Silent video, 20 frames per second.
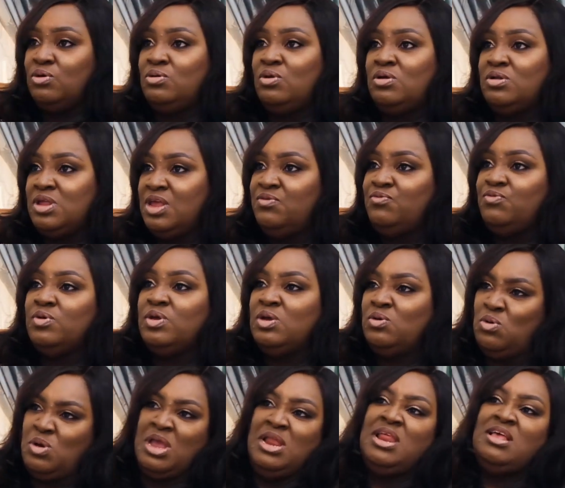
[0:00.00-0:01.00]
not,
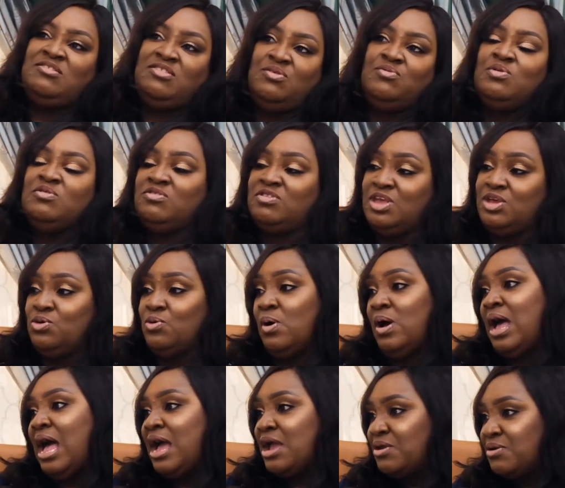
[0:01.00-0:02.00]
let's even say you
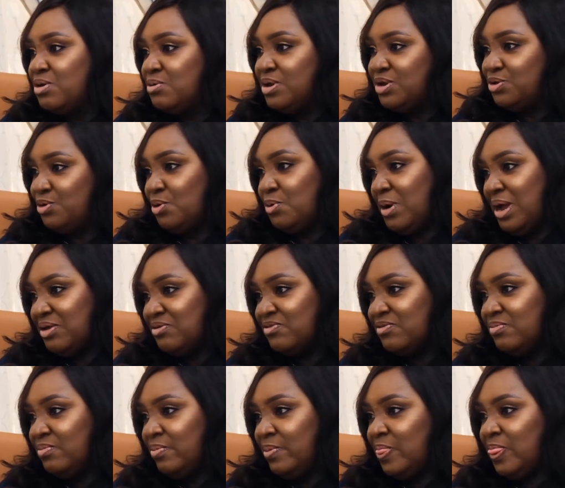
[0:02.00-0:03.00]
are angry with your wife,
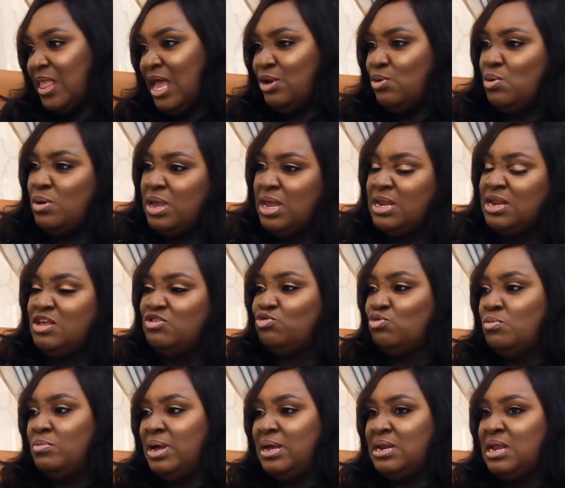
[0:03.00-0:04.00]
that, okay, this
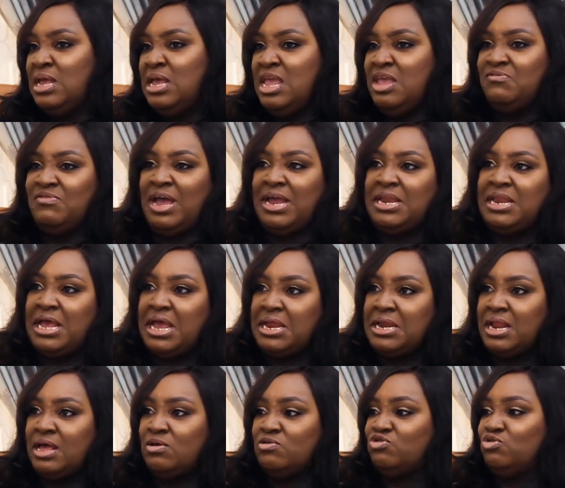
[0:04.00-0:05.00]
woman, if I die
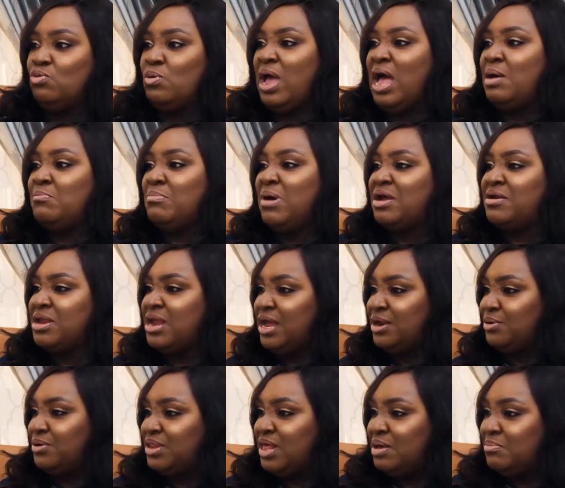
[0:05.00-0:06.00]
now, she'll go and marry
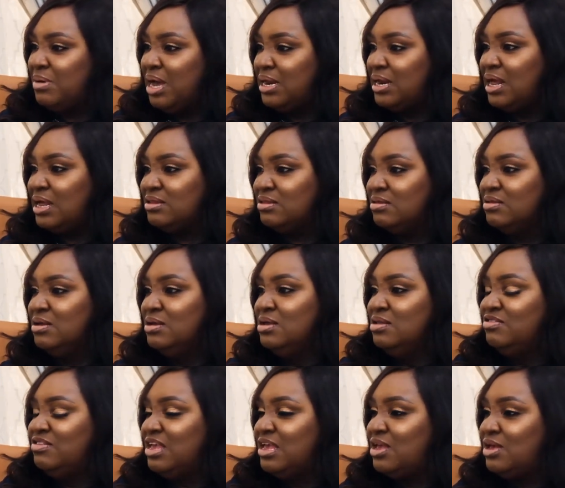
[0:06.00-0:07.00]
another man and
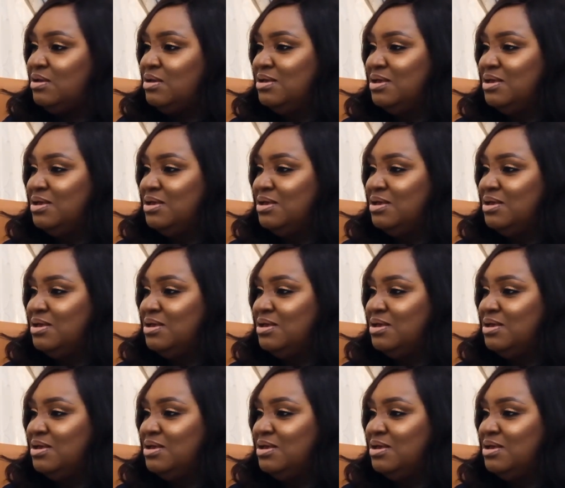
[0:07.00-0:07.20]
take